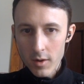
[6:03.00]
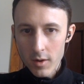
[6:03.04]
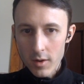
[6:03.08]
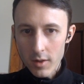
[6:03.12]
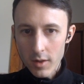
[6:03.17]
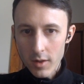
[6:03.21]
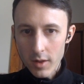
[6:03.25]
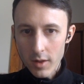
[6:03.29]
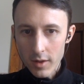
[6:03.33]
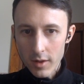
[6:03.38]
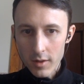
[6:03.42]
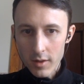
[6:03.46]

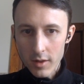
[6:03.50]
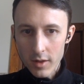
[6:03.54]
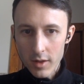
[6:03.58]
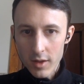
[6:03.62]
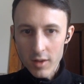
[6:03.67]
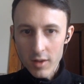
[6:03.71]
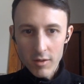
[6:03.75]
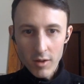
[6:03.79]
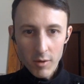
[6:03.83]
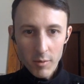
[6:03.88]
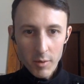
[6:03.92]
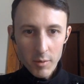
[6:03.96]
Like
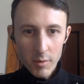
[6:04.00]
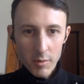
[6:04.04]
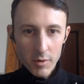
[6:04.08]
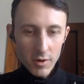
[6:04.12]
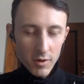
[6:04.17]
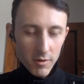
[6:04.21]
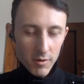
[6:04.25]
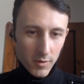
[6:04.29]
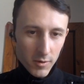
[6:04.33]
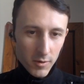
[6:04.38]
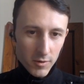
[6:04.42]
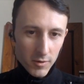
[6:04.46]
he thought we were
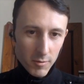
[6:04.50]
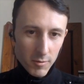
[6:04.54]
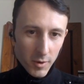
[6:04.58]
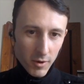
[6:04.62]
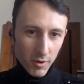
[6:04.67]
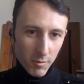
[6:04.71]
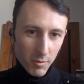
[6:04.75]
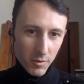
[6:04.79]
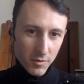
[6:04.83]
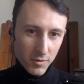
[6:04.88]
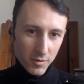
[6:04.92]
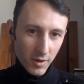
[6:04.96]
confused about
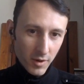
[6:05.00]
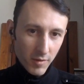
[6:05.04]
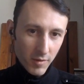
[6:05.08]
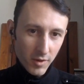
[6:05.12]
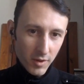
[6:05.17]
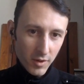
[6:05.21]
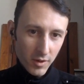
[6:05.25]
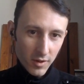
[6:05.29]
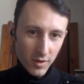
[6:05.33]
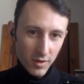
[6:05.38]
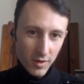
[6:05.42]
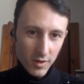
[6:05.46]
almost
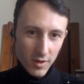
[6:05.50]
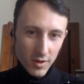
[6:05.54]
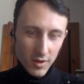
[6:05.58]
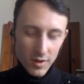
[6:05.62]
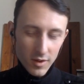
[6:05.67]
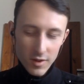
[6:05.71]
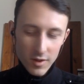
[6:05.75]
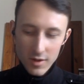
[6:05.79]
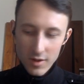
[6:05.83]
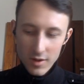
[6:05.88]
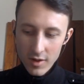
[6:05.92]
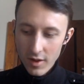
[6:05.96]
everything,
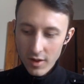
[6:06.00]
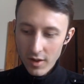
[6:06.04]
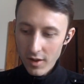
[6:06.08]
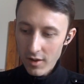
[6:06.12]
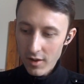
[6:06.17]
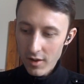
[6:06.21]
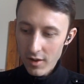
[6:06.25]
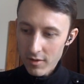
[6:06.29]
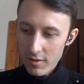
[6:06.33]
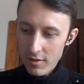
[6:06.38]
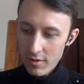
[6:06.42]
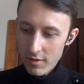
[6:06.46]

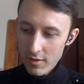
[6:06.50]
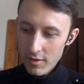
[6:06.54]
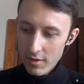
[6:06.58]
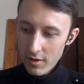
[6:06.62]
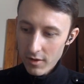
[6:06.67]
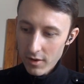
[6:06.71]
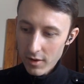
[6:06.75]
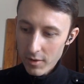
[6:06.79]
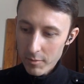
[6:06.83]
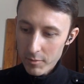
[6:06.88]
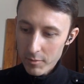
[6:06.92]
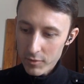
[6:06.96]
and
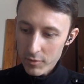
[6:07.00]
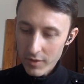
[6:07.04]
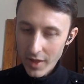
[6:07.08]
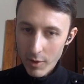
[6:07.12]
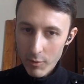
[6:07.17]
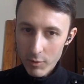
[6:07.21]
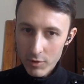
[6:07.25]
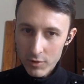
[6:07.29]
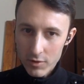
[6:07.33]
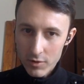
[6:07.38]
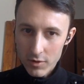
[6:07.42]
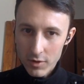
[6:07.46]
so
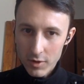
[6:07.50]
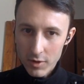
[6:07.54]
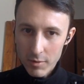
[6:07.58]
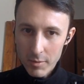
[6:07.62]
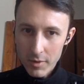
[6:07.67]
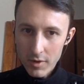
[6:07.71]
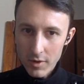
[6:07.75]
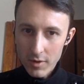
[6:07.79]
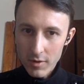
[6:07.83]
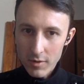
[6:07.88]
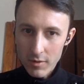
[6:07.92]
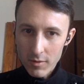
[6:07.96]
that would certainly
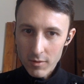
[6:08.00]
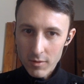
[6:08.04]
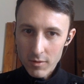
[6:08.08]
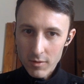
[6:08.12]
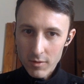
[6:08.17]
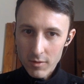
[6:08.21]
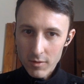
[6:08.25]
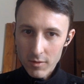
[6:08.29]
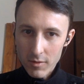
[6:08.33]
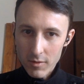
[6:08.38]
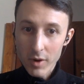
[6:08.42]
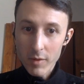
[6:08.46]
be
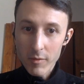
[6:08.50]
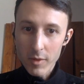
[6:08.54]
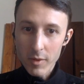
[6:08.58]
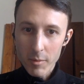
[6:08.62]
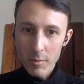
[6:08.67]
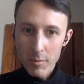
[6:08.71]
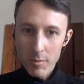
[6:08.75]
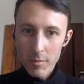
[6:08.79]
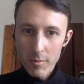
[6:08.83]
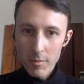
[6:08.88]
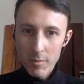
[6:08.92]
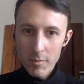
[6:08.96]
one of
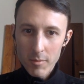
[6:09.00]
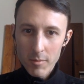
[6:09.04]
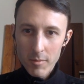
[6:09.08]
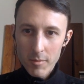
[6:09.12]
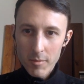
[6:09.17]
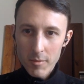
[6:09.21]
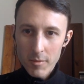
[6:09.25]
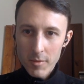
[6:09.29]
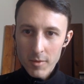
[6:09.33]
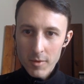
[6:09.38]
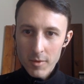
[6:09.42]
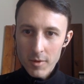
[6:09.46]
them.
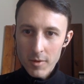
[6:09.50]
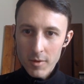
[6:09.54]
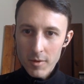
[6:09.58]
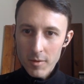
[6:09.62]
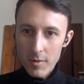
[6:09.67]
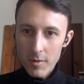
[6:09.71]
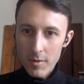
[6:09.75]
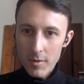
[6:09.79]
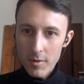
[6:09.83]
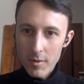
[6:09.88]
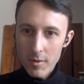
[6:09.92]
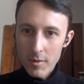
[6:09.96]

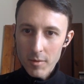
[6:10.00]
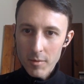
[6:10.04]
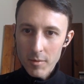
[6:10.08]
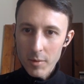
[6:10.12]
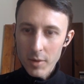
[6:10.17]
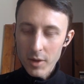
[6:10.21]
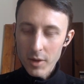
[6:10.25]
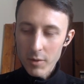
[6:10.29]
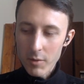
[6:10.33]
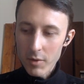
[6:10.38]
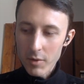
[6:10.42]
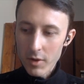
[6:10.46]

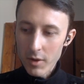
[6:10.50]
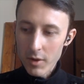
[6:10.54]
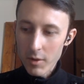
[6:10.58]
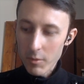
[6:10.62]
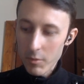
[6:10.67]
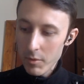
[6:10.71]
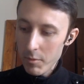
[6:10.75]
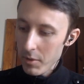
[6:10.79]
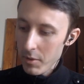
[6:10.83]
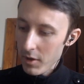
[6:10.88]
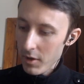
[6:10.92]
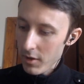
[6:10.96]
But it
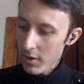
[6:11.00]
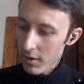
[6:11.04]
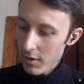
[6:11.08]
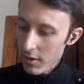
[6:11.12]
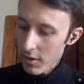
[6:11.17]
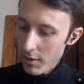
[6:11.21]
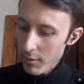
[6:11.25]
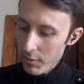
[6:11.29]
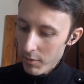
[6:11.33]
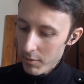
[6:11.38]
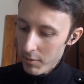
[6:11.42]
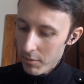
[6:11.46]

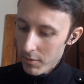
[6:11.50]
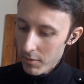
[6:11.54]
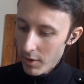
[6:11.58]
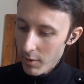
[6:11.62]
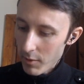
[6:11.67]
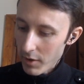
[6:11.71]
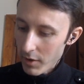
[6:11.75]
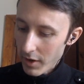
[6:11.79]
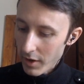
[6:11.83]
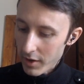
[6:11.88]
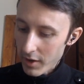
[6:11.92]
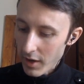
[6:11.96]

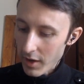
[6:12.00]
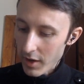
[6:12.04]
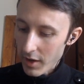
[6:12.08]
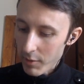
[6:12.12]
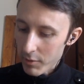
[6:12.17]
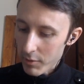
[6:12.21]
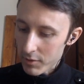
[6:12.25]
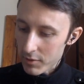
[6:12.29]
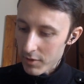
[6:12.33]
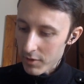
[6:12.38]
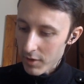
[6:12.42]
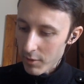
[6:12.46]

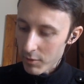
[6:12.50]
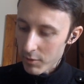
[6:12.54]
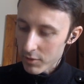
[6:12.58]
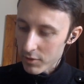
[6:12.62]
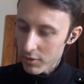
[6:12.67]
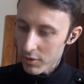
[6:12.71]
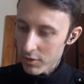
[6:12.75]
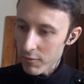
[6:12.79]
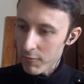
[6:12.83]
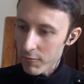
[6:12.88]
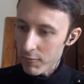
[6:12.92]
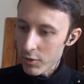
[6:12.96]
was
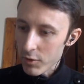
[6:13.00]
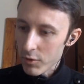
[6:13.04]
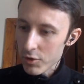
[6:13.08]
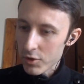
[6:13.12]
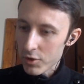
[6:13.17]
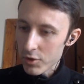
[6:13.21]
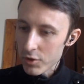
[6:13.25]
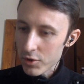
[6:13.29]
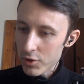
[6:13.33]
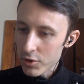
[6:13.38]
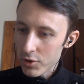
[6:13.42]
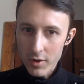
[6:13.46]

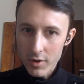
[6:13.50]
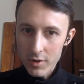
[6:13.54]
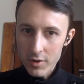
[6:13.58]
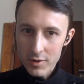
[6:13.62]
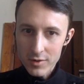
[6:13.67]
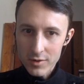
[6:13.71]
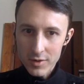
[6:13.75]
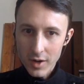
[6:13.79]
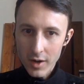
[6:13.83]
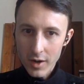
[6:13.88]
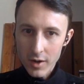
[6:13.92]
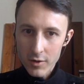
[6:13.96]
confusion of our
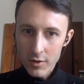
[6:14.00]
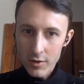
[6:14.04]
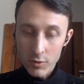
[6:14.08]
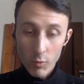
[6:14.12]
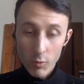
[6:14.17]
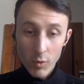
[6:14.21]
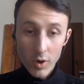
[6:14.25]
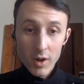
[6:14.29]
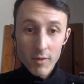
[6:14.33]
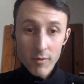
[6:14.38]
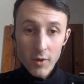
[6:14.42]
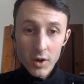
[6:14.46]
desires. So
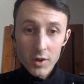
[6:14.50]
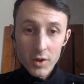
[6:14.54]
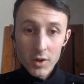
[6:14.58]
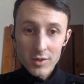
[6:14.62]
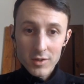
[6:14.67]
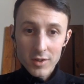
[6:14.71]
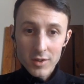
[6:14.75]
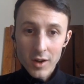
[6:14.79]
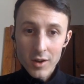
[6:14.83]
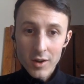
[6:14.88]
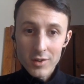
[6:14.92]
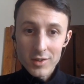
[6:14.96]
one of our
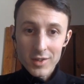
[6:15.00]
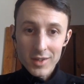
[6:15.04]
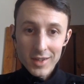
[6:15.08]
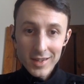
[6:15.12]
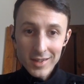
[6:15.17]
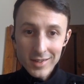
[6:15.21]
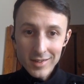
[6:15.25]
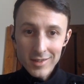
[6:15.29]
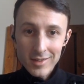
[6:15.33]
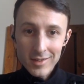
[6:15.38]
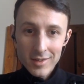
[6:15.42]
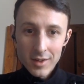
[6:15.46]
desires
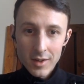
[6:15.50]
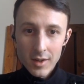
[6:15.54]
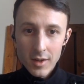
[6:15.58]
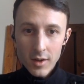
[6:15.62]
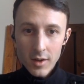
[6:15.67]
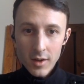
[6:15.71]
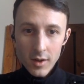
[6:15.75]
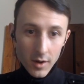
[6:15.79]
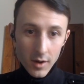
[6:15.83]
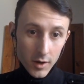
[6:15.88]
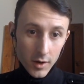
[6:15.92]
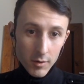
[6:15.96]
is
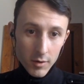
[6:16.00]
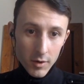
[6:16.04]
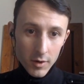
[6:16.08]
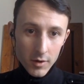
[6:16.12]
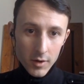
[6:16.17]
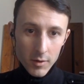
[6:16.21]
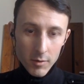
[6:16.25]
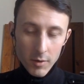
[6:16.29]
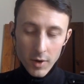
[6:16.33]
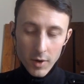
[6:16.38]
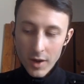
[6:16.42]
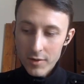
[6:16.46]

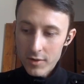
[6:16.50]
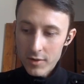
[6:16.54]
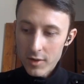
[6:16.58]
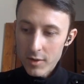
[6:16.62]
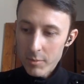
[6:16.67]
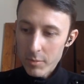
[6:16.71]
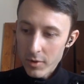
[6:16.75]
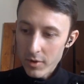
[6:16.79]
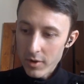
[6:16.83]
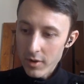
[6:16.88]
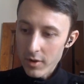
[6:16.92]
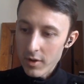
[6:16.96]
hierarchy, right? As he
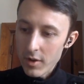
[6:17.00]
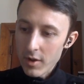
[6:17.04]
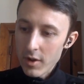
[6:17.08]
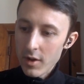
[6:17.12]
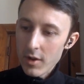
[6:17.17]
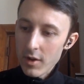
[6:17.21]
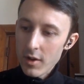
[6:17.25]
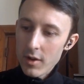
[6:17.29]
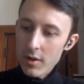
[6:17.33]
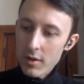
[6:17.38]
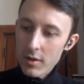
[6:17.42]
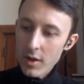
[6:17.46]
put it,
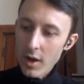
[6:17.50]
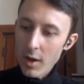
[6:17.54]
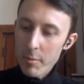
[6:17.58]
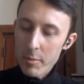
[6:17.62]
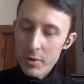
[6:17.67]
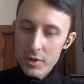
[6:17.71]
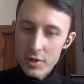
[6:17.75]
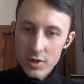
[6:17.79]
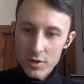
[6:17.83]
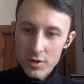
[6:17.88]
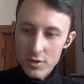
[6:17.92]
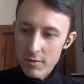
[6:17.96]

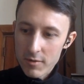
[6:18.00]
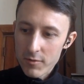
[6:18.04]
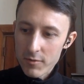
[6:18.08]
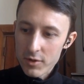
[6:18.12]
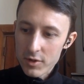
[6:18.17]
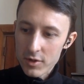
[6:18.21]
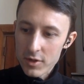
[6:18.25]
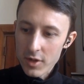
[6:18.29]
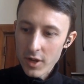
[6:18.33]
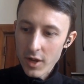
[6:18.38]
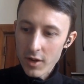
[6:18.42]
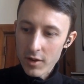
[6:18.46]
competition
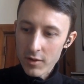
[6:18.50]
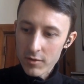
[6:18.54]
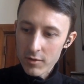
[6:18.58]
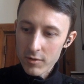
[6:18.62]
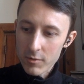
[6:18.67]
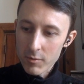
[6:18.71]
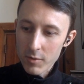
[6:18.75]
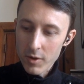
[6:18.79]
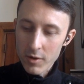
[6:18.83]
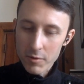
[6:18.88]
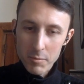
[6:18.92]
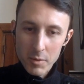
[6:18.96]
for status
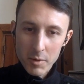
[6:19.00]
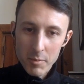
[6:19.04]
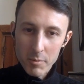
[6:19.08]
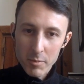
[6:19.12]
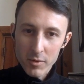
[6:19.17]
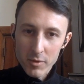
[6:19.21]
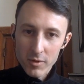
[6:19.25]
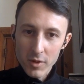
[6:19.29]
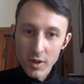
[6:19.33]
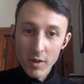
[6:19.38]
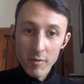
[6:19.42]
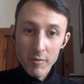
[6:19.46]
and wealth.
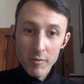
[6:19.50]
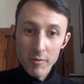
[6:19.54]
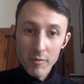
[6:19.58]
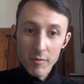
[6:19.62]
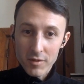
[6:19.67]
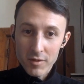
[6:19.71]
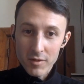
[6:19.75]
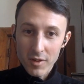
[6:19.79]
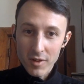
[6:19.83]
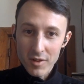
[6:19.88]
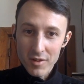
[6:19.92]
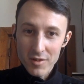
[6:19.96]
People love
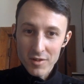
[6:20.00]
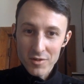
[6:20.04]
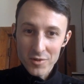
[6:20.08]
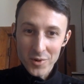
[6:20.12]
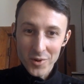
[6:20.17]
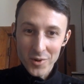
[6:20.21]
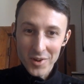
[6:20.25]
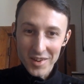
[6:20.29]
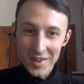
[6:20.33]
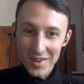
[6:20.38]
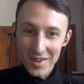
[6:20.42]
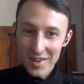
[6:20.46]
this; they
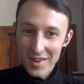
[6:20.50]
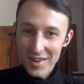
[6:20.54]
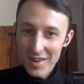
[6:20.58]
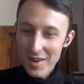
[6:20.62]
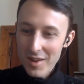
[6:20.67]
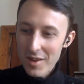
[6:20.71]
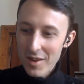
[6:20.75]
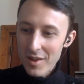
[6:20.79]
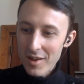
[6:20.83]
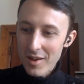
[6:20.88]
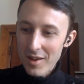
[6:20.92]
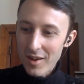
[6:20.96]
enjoy it.
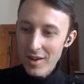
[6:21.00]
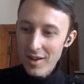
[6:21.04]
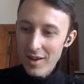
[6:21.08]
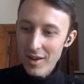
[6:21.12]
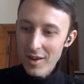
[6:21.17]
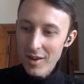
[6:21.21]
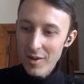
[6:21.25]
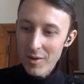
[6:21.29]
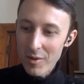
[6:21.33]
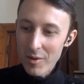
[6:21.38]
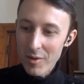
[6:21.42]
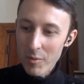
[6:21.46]

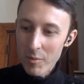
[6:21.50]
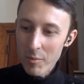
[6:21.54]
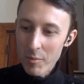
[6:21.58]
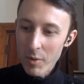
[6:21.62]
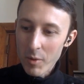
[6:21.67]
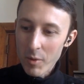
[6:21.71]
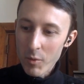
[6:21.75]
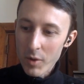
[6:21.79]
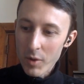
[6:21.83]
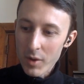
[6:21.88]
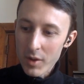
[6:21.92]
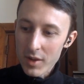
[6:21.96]

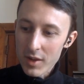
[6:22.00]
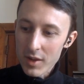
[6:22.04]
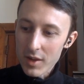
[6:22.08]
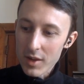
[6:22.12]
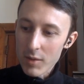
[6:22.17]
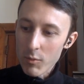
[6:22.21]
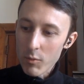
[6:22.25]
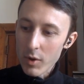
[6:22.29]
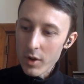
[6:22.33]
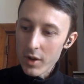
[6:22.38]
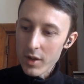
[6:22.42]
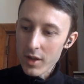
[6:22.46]
But what
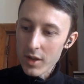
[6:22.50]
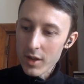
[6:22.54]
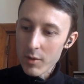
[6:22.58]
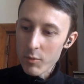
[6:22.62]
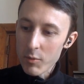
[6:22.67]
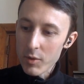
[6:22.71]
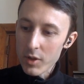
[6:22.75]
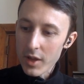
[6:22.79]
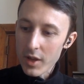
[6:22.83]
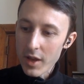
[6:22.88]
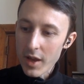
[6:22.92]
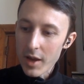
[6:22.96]
he
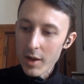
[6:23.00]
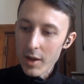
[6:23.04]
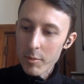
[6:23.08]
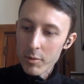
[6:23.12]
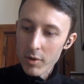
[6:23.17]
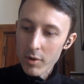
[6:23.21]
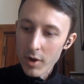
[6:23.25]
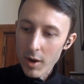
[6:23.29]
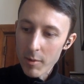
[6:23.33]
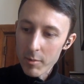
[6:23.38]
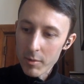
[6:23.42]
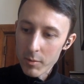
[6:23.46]
really had a
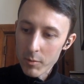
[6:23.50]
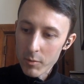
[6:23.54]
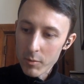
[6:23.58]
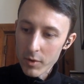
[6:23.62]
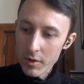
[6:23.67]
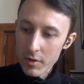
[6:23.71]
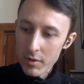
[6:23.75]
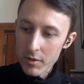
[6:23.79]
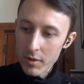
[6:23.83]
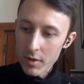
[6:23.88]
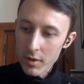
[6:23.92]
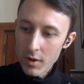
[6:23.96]
problem
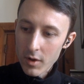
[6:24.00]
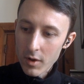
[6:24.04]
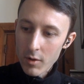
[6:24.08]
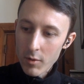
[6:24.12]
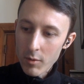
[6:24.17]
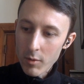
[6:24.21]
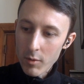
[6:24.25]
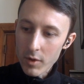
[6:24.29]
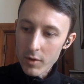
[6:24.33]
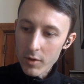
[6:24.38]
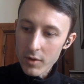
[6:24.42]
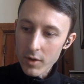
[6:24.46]
with
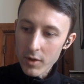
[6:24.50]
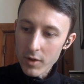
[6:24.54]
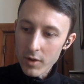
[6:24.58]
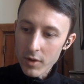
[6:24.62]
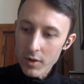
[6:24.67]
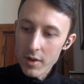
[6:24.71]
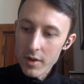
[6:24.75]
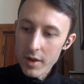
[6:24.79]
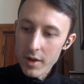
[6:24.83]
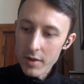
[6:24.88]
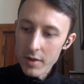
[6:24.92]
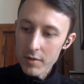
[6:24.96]
was
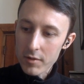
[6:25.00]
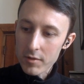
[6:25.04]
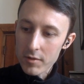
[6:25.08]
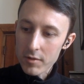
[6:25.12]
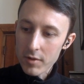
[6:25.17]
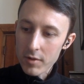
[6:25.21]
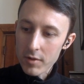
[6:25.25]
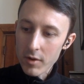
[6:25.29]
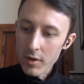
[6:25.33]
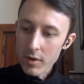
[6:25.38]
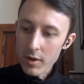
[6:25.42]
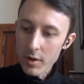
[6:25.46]

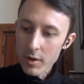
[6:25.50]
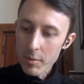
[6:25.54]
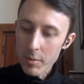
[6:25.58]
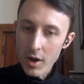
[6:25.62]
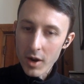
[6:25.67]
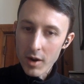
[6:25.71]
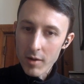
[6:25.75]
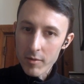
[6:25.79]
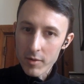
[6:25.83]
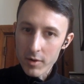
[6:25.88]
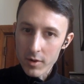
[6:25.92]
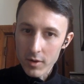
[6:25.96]
unnecessary
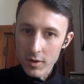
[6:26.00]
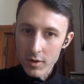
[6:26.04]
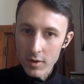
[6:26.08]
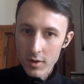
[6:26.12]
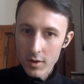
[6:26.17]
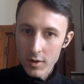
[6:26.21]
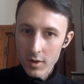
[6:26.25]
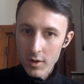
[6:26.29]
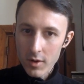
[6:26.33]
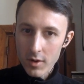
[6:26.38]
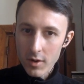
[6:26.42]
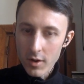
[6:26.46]
poverty,
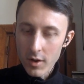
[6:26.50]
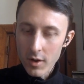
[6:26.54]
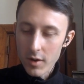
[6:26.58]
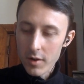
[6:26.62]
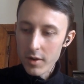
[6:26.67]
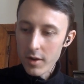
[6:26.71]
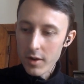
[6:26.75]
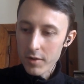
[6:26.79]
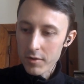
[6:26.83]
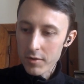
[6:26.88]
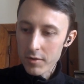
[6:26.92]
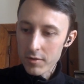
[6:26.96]

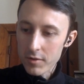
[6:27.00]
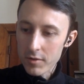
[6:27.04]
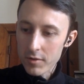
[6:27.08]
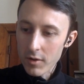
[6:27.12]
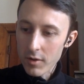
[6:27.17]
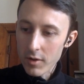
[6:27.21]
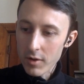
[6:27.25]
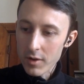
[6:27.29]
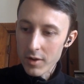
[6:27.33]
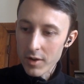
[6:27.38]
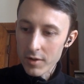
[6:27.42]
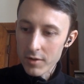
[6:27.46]

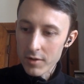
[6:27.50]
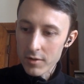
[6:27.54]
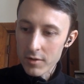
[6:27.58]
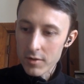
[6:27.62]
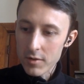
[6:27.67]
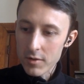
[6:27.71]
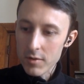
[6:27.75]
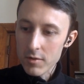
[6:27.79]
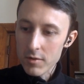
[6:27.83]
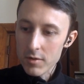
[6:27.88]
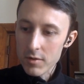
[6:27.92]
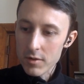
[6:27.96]
unnecessary
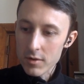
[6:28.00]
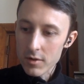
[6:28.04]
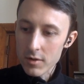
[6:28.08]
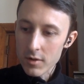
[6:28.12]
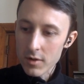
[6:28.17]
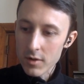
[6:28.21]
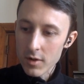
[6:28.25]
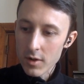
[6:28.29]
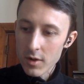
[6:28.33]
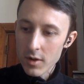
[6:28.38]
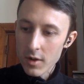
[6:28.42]
destitution,